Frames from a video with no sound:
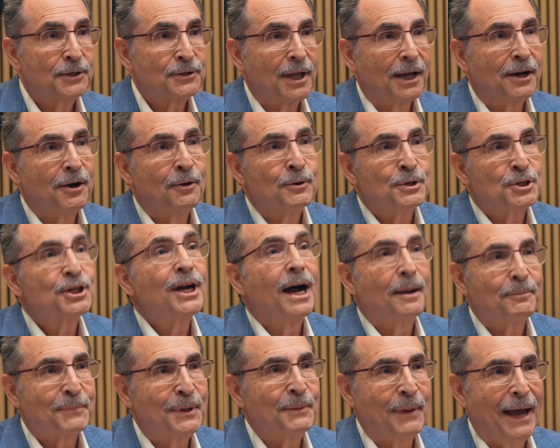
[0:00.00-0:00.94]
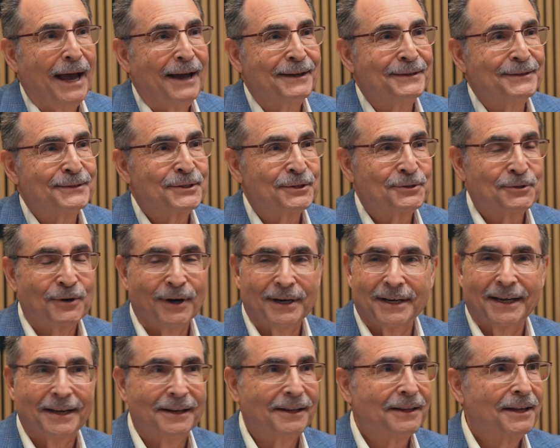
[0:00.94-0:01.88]
they go and shop the patent to try
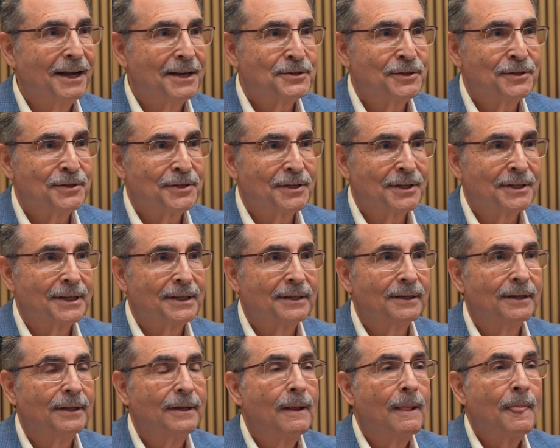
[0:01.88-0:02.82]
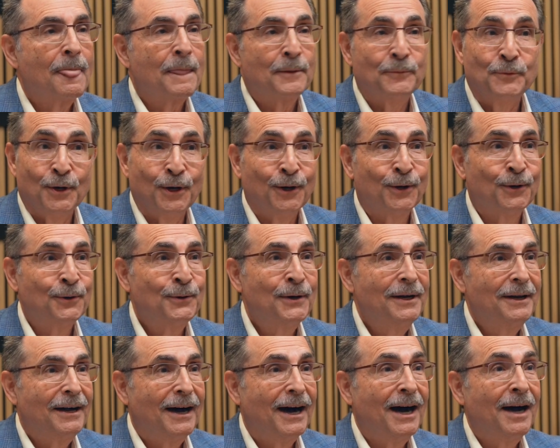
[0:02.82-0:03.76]
to get a licensing deal. No,
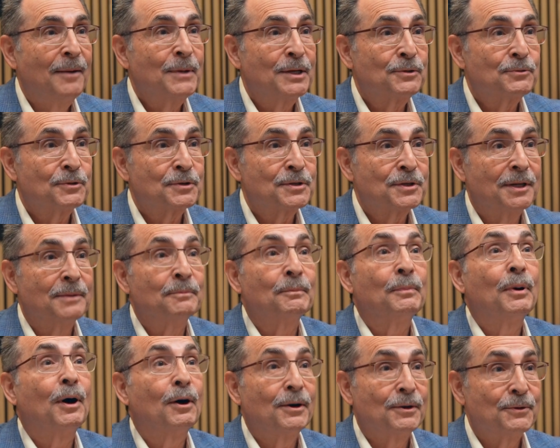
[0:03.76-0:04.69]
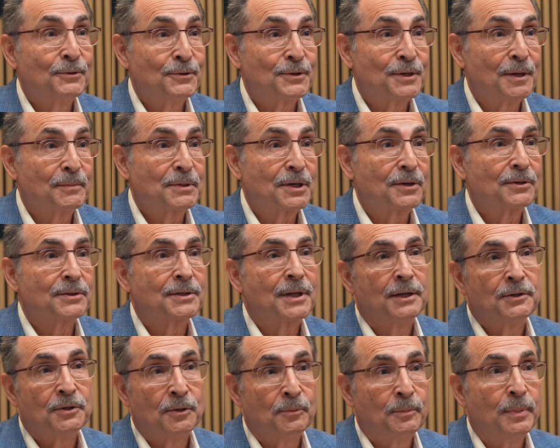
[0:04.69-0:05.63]
I'm interested in partnerships because
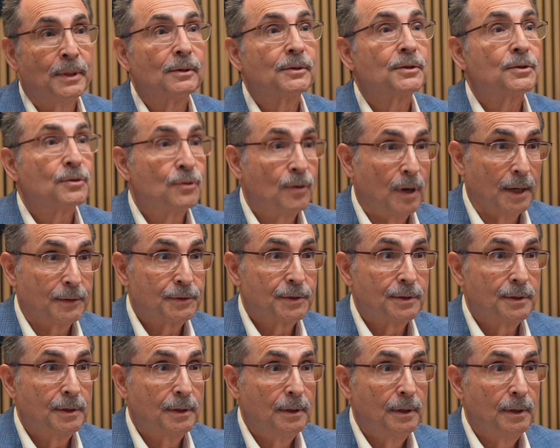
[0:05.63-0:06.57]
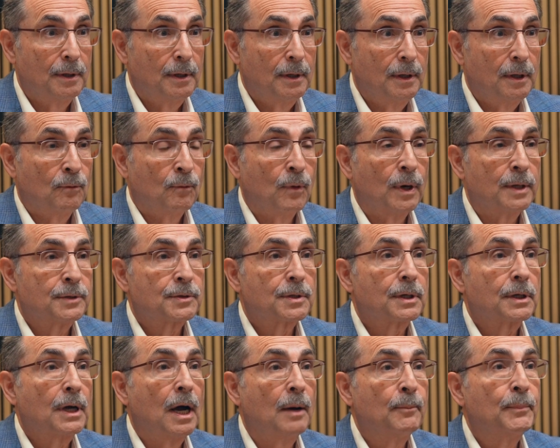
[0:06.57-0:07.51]
then you build trust. Once
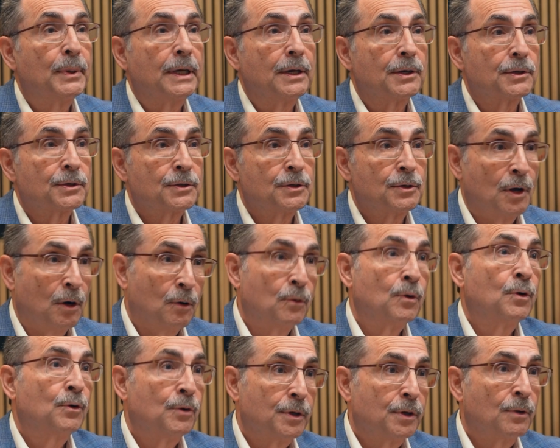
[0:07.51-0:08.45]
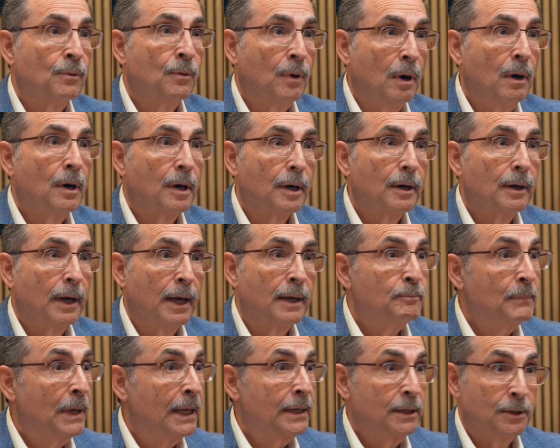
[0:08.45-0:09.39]
companies know who you are,
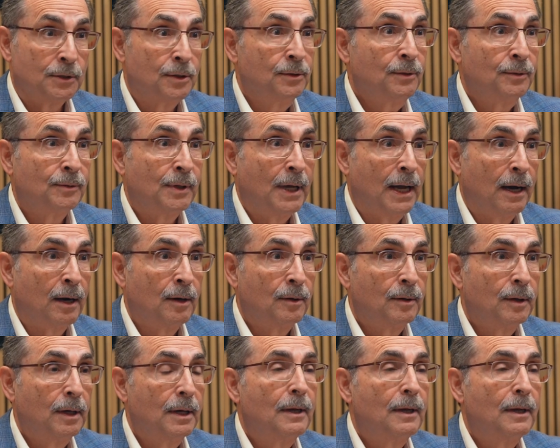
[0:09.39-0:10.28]
and many do now,